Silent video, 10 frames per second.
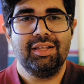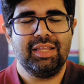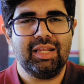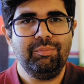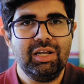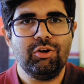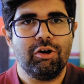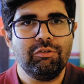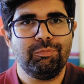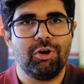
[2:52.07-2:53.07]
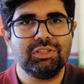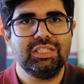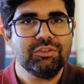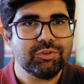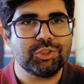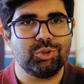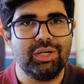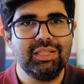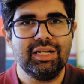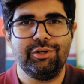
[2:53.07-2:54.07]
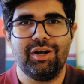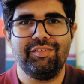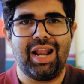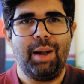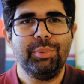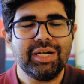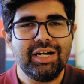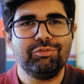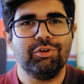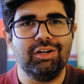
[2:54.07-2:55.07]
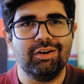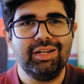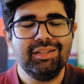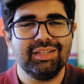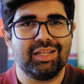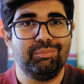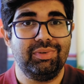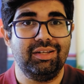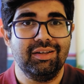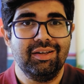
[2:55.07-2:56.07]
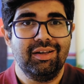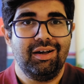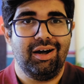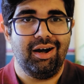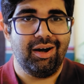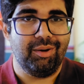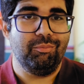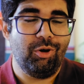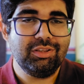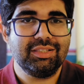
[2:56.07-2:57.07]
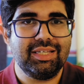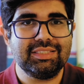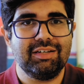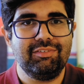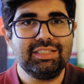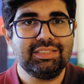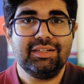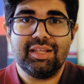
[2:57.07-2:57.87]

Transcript: There can be a lot of proxies for showing that you have an appetite for learning. There can be all the things I've listed.